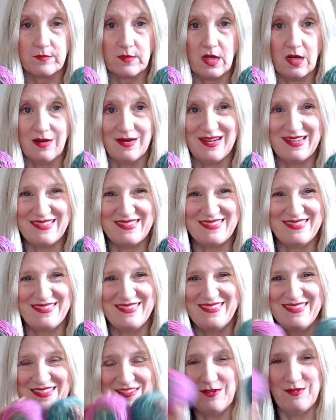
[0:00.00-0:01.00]
uh,
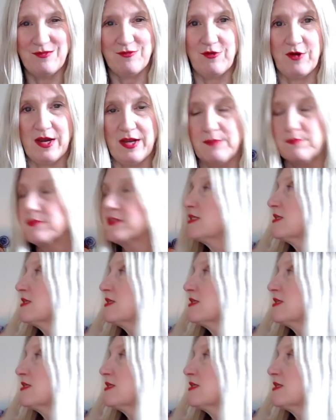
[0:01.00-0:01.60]
frames.